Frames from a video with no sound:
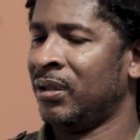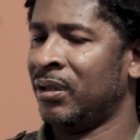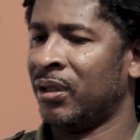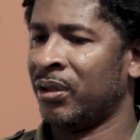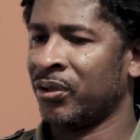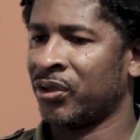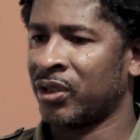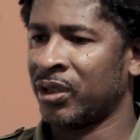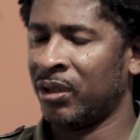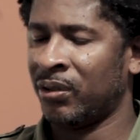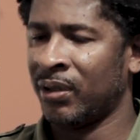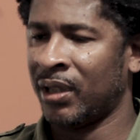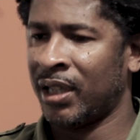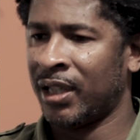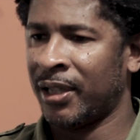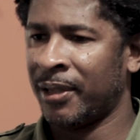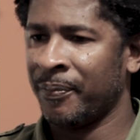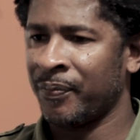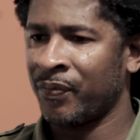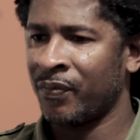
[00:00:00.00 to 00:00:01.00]
you know,
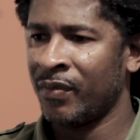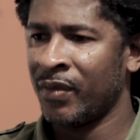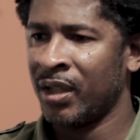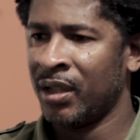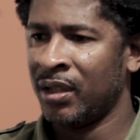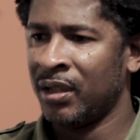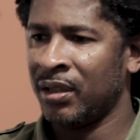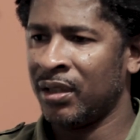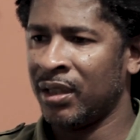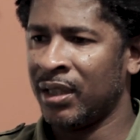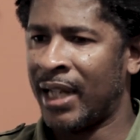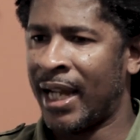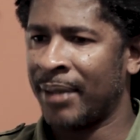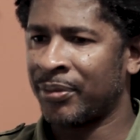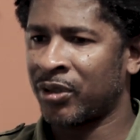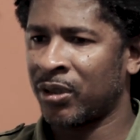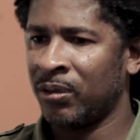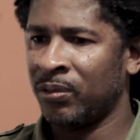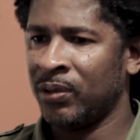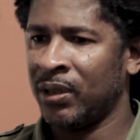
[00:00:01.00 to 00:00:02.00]
so it
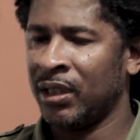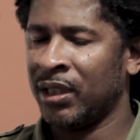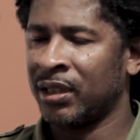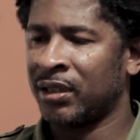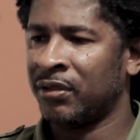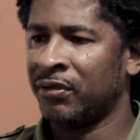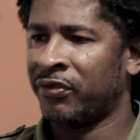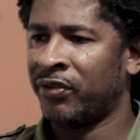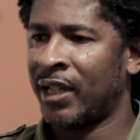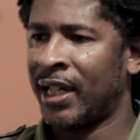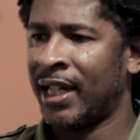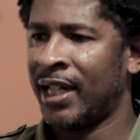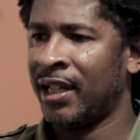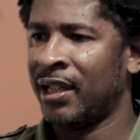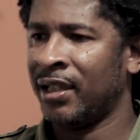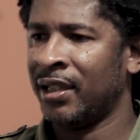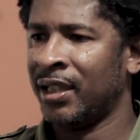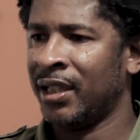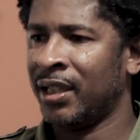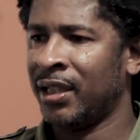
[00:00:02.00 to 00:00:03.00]
absolutely lit the
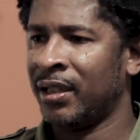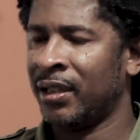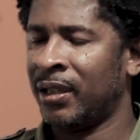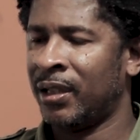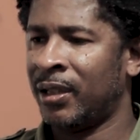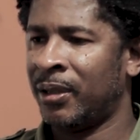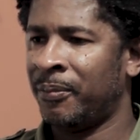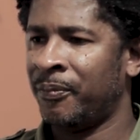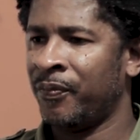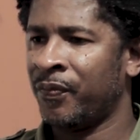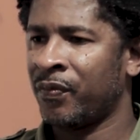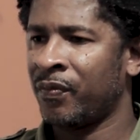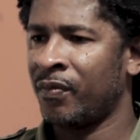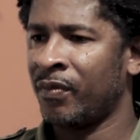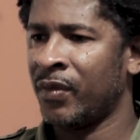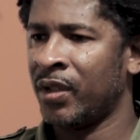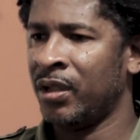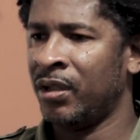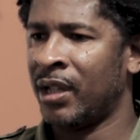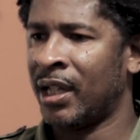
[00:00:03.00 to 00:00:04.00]
fire. And,
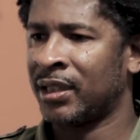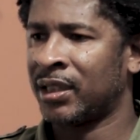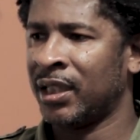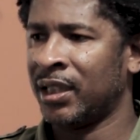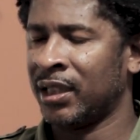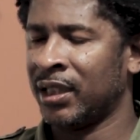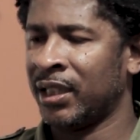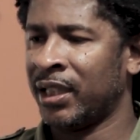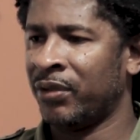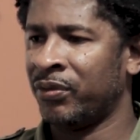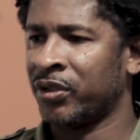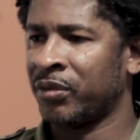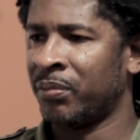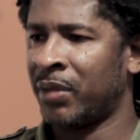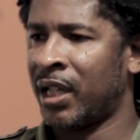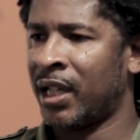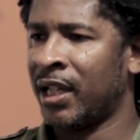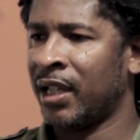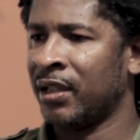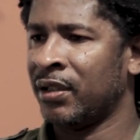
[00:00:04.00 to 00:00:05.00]
you know, I think that was
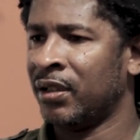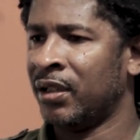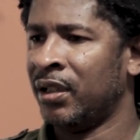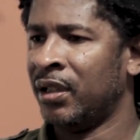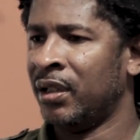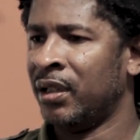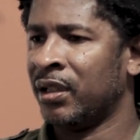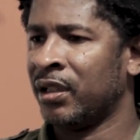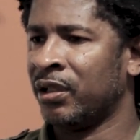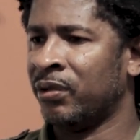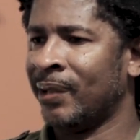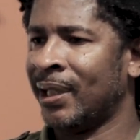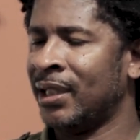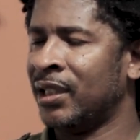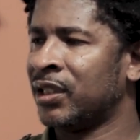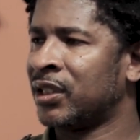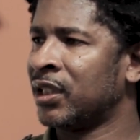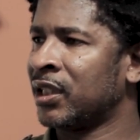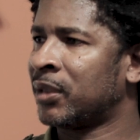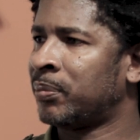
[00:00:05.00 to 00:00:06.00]
my
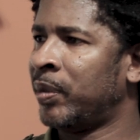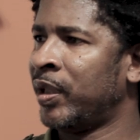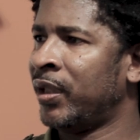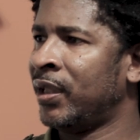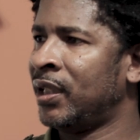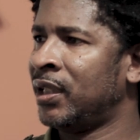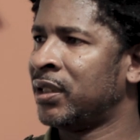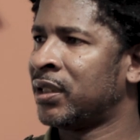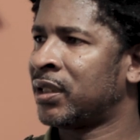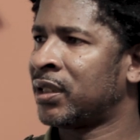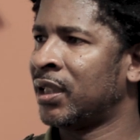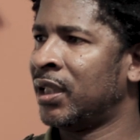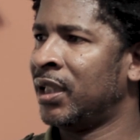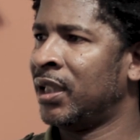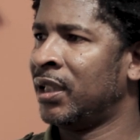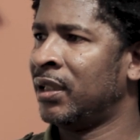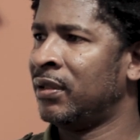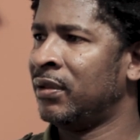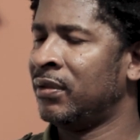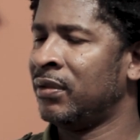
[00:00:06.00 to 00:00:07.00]
greatest experience.
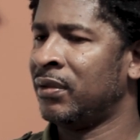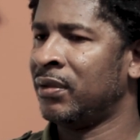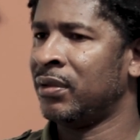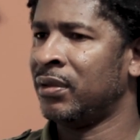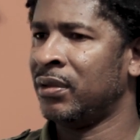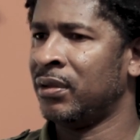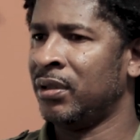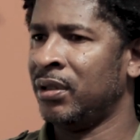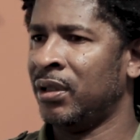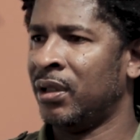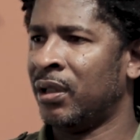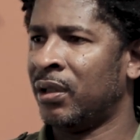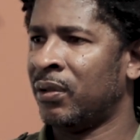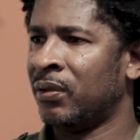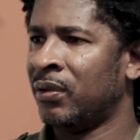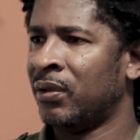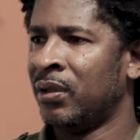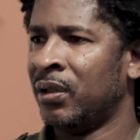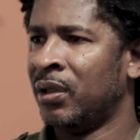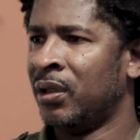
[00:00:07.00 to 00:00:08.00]
And, you
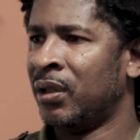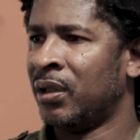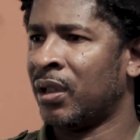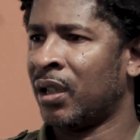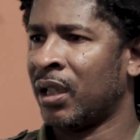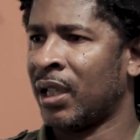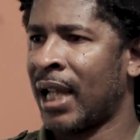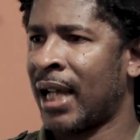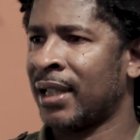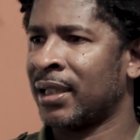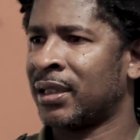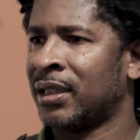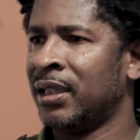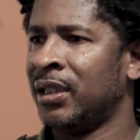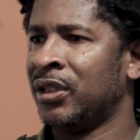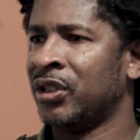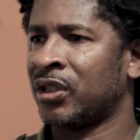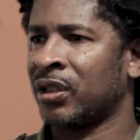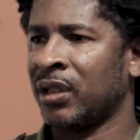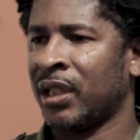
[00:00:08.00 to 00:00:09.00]
know, a lot of
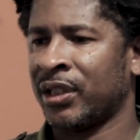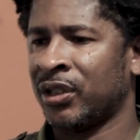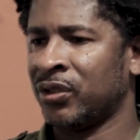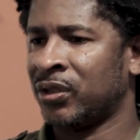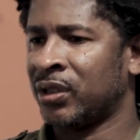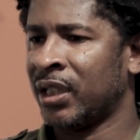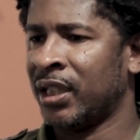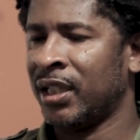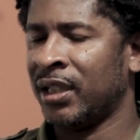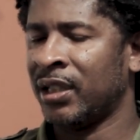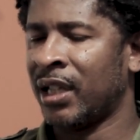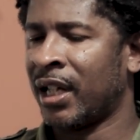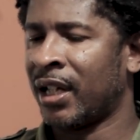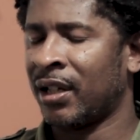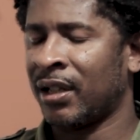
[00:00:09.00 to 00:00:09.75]
things, like you said,